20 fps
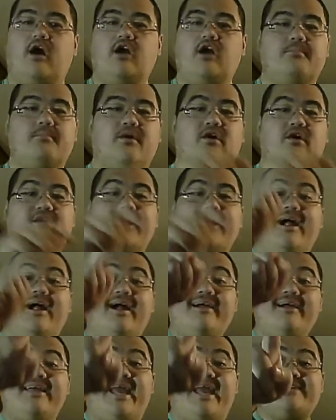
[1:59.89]
Water Park,
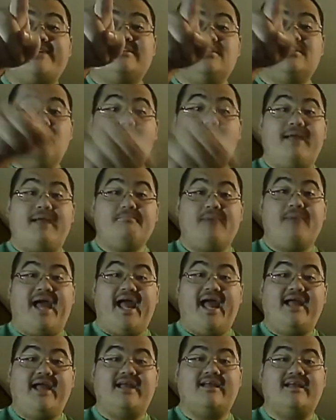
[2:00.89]
Castaway
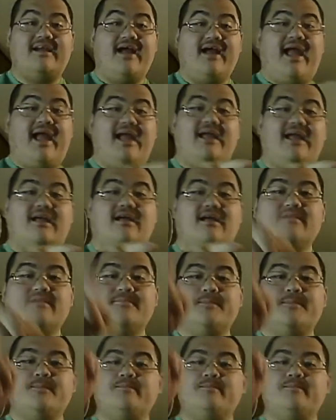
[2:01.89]
Bay. Hey,